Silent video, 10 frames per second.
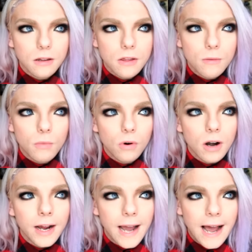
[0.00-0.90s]
the
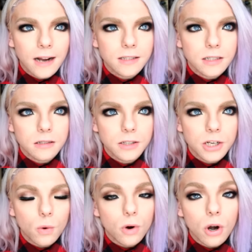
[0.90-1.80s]
more I acted,
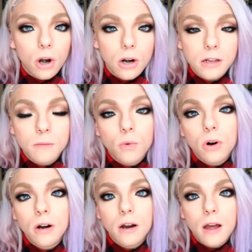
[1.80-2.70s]
you know, hurt, the
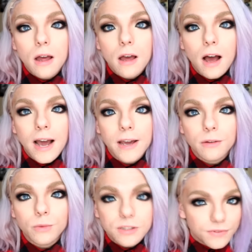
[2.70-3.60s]
more
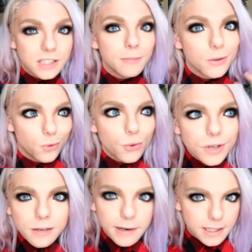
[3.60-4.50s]
I was visibly
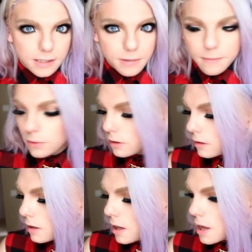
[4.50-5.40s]
wounded by these
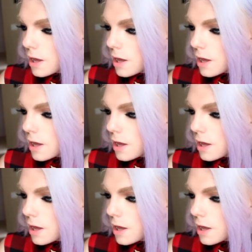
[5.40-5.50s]
people,